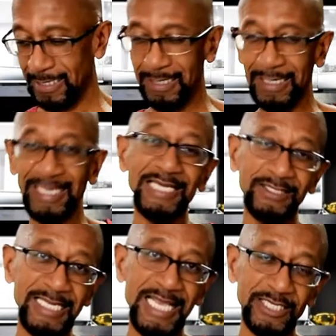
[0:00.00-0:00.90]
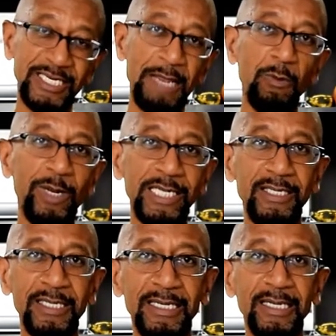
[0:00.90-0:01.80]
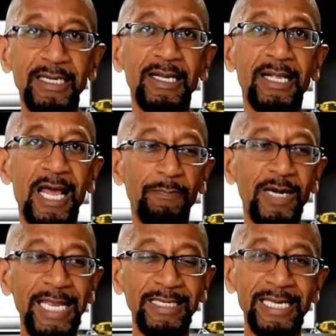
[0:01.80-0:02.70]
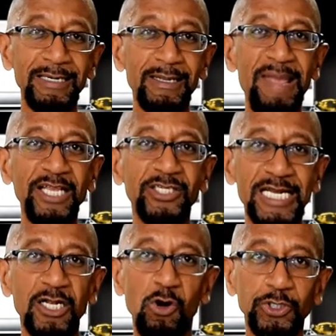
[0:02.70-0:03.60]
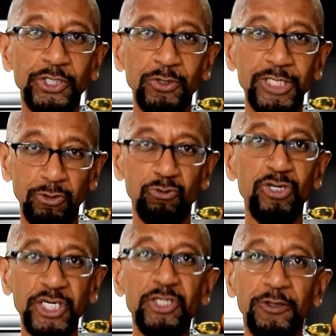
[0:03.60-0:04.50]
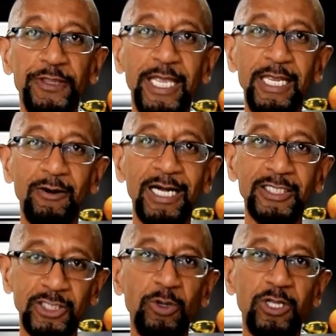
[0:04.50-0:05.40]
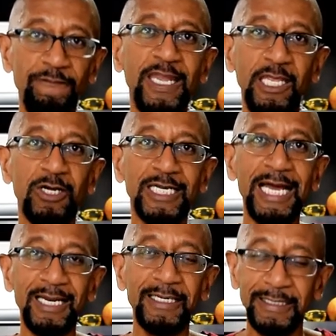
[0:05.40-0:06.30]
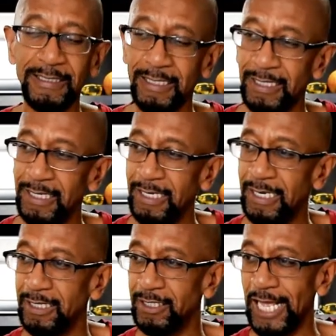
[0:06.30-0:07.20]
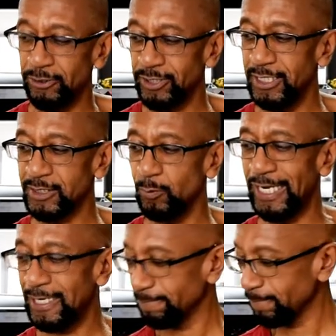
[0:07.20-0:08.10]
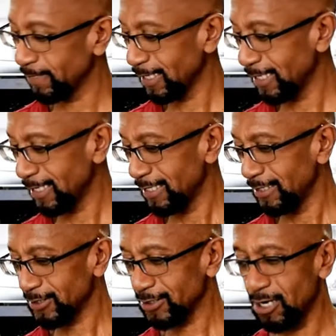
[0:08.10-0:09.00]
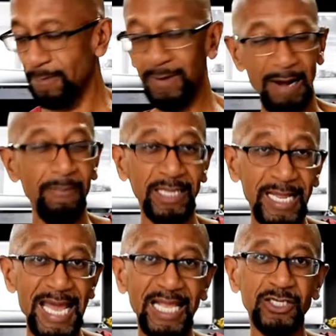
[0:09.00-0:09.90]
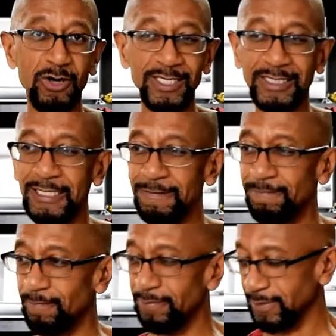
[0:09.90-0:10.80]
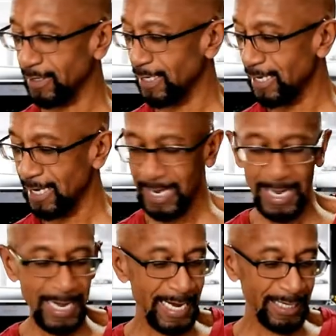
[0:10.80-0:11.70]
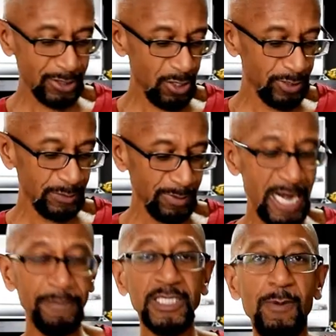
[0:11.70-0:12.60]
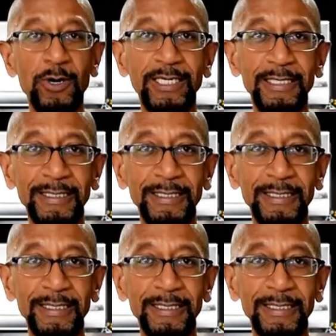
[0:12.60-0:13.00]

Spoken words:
And yesterday we got up late and made sancochos, traditional thing here. I'll show you a video on that later this week. So I'm kind of exhausted. So I got up this morning